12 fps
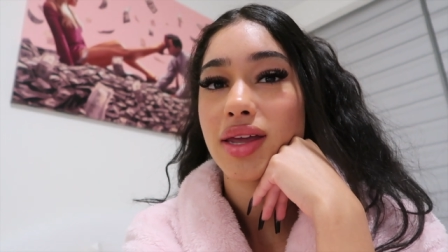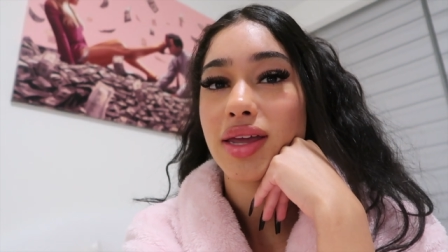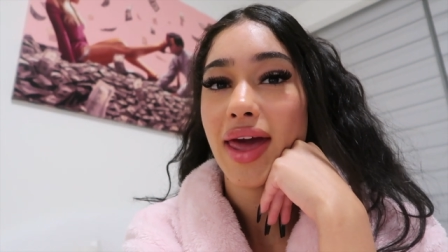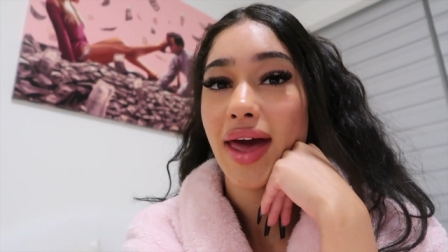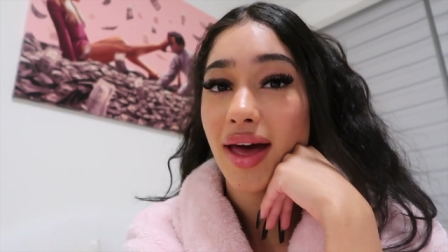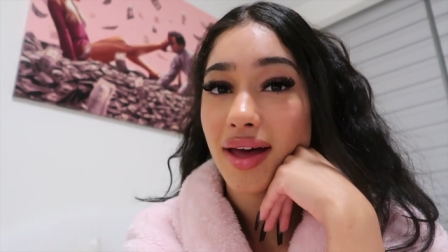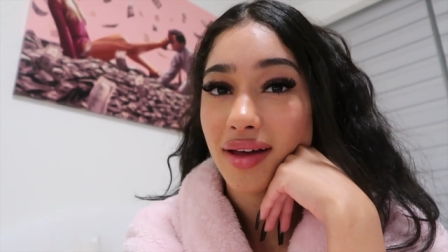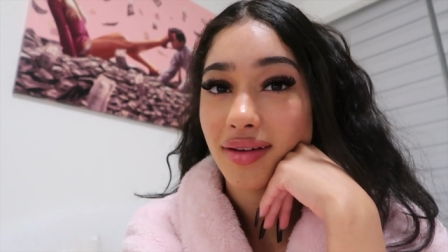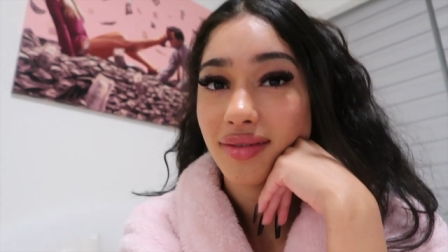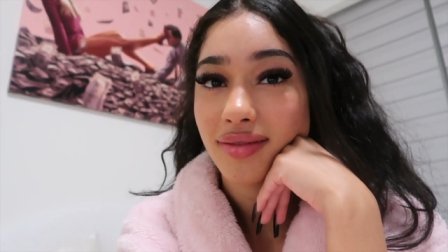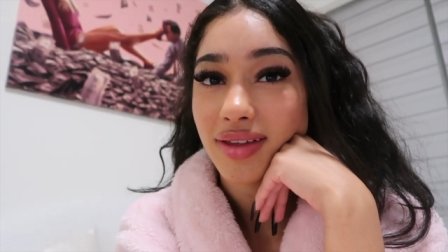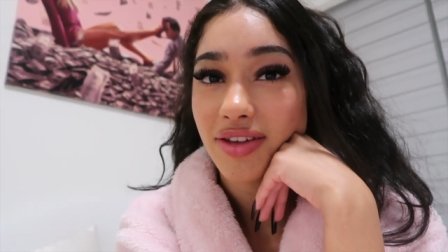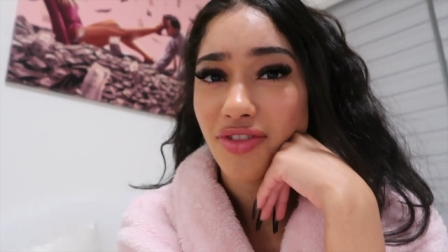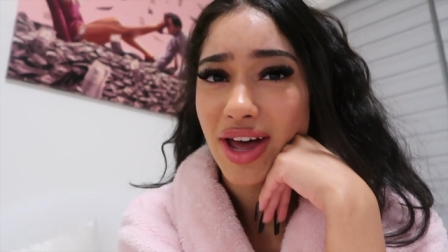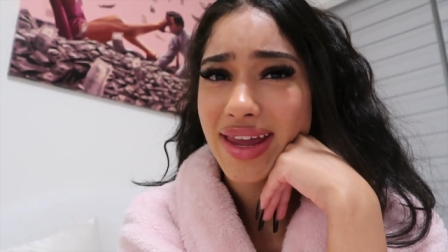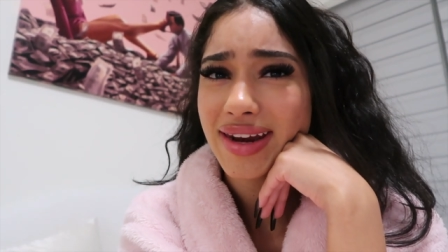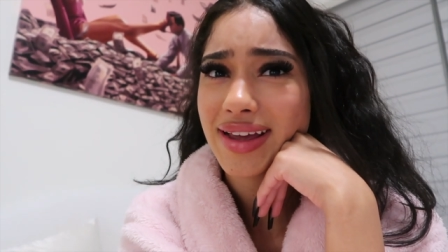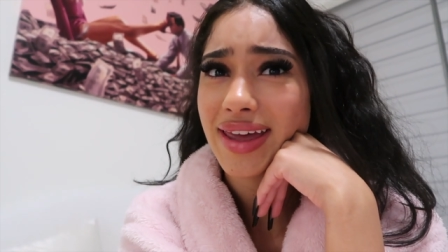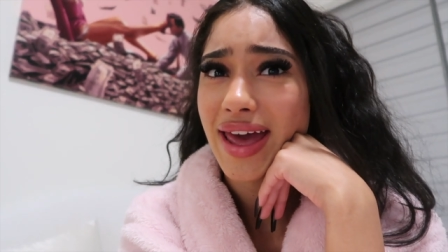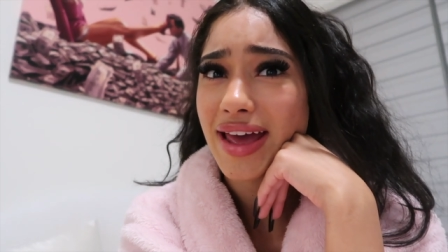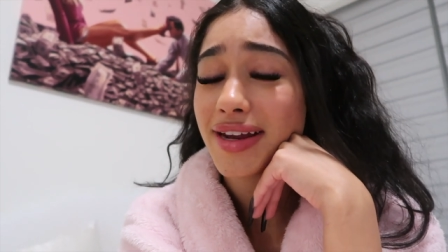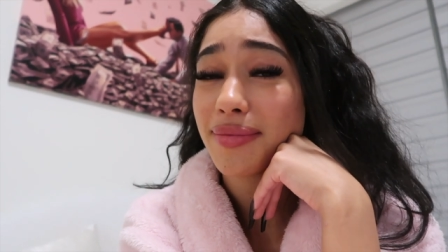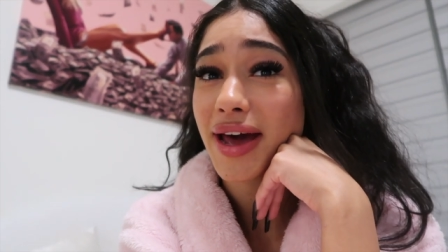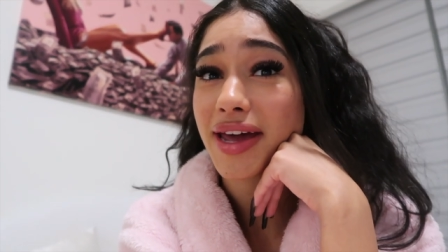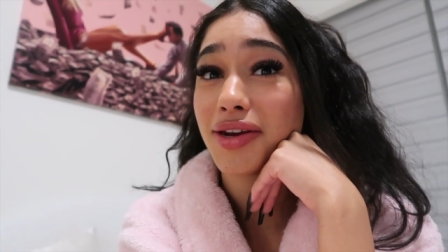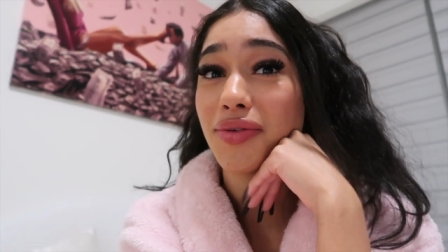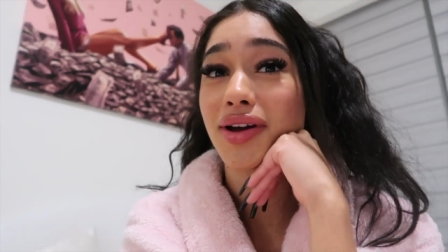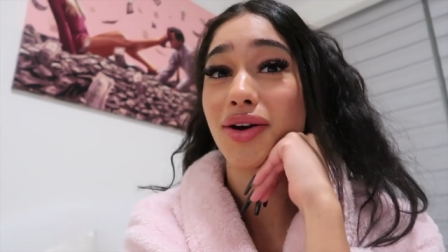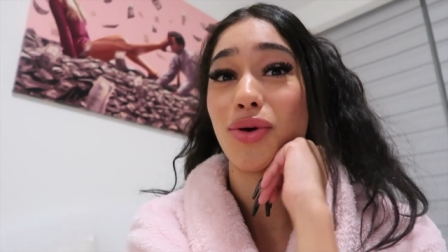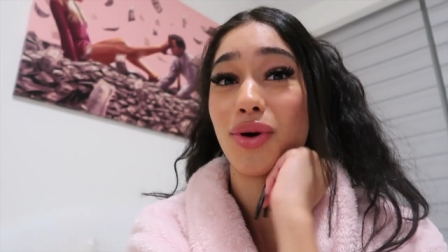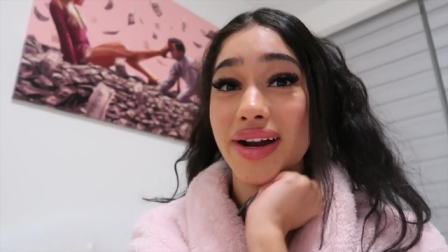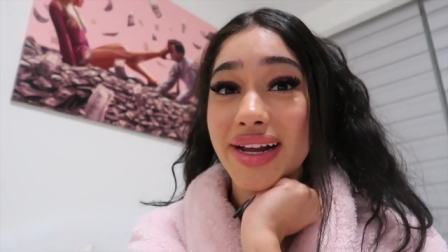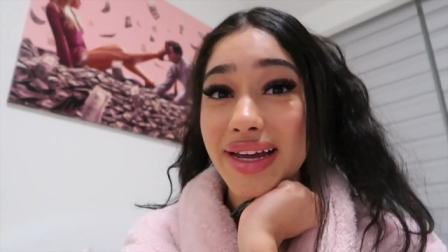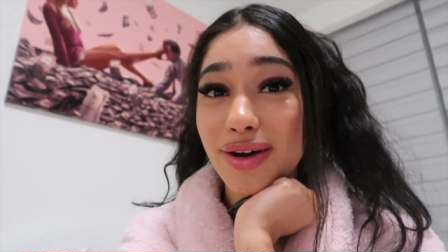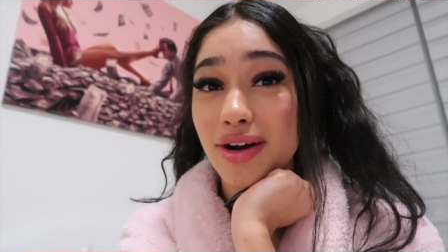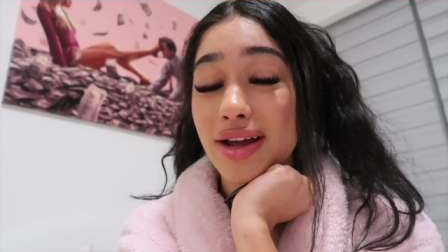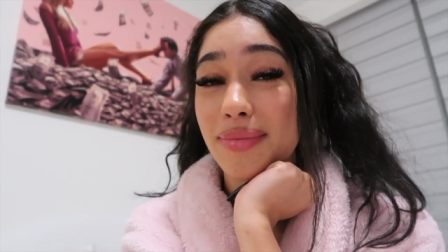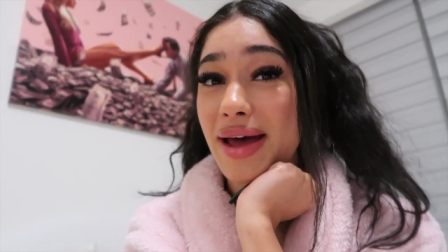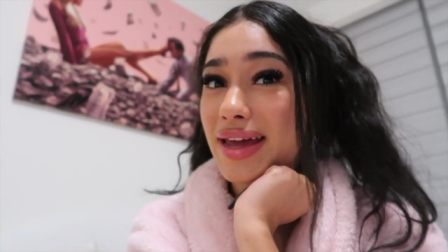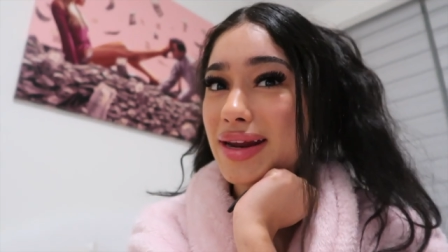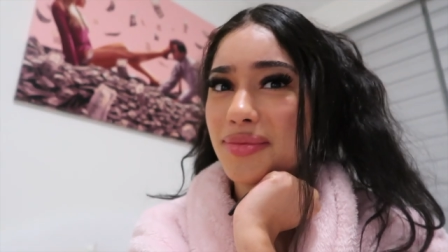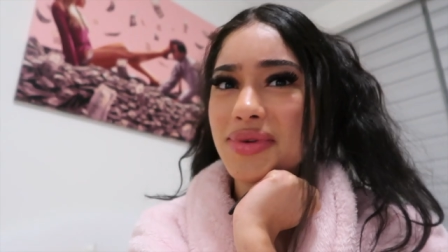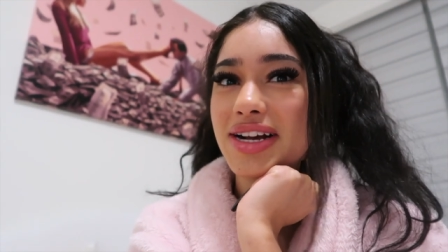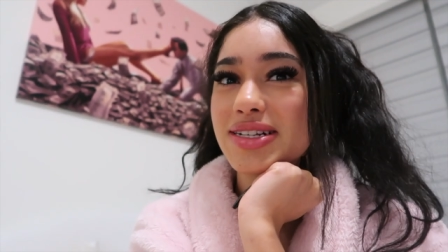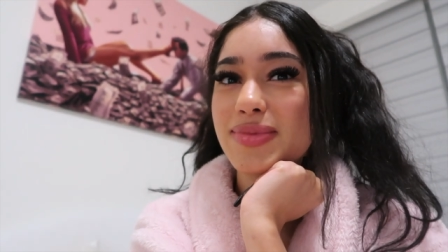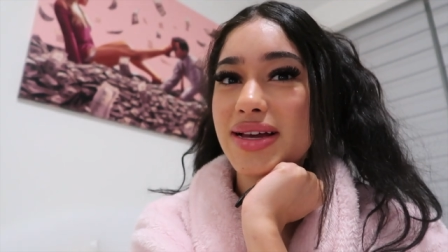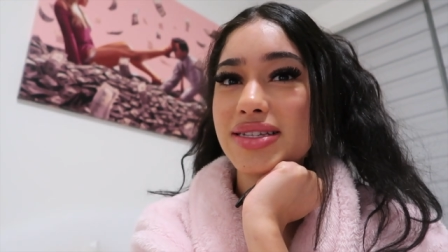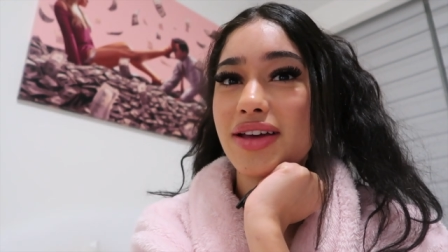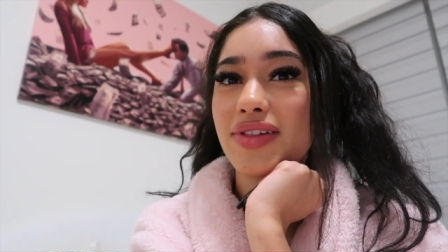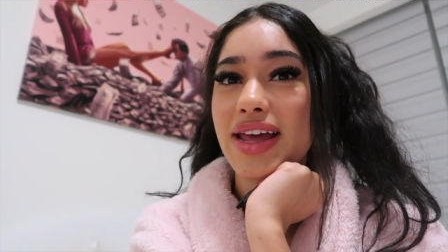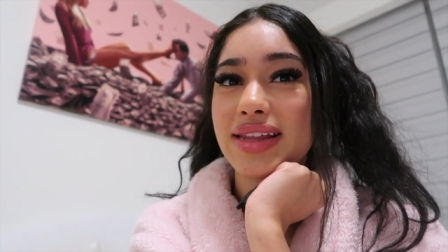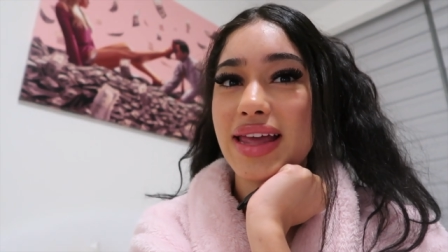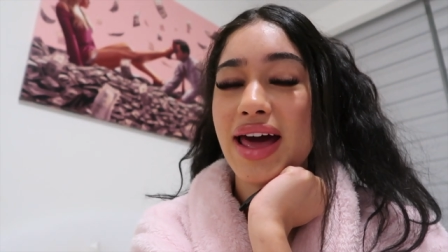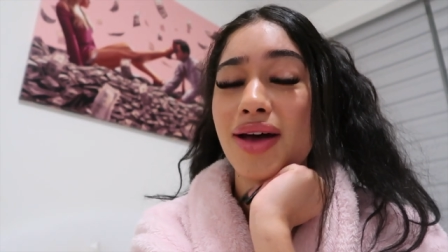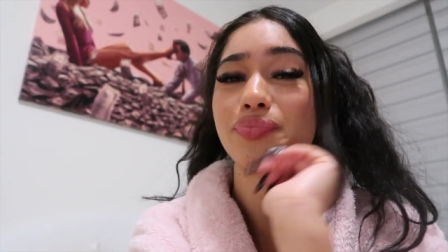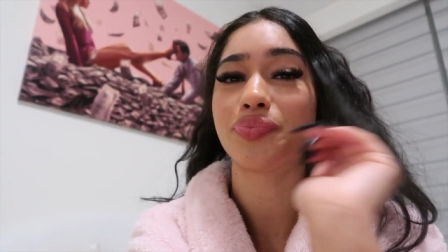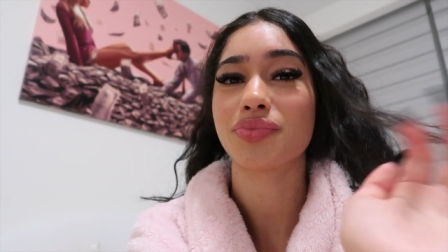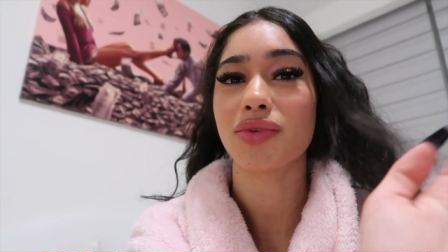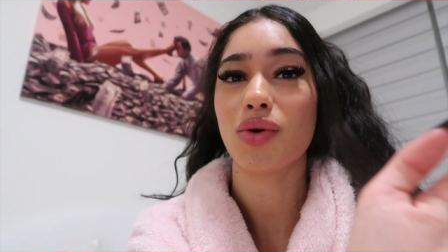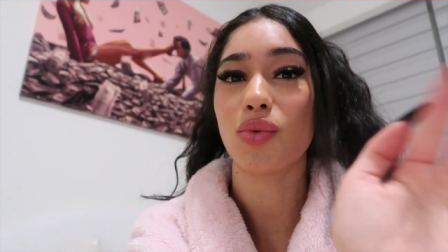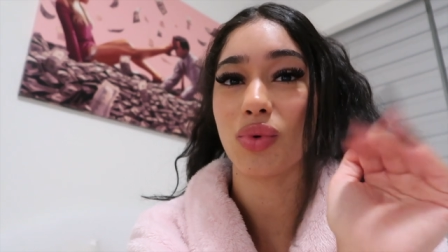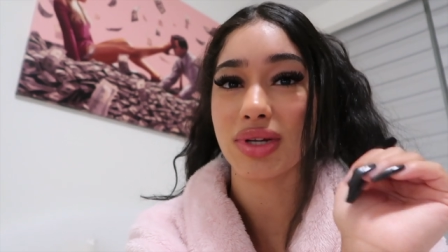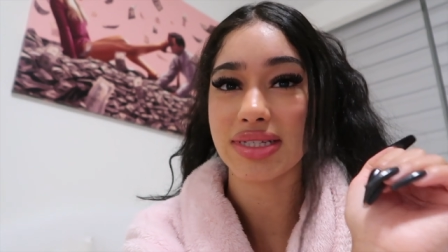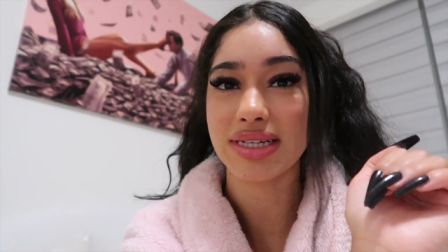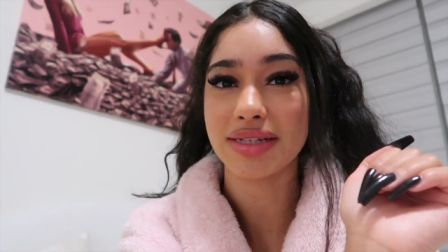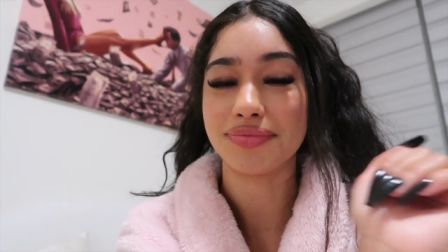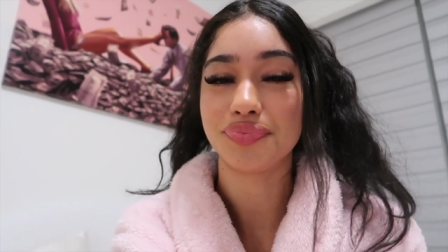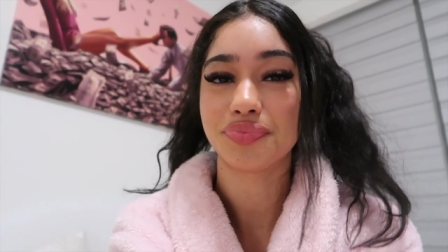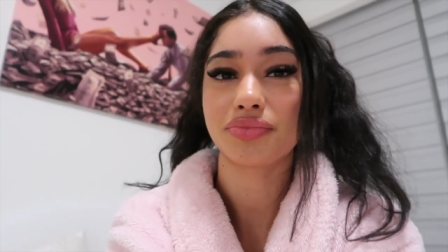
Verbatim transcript: yeah I eat again, am I gonna record it or am I gonna embarrass myself like that? We'll see.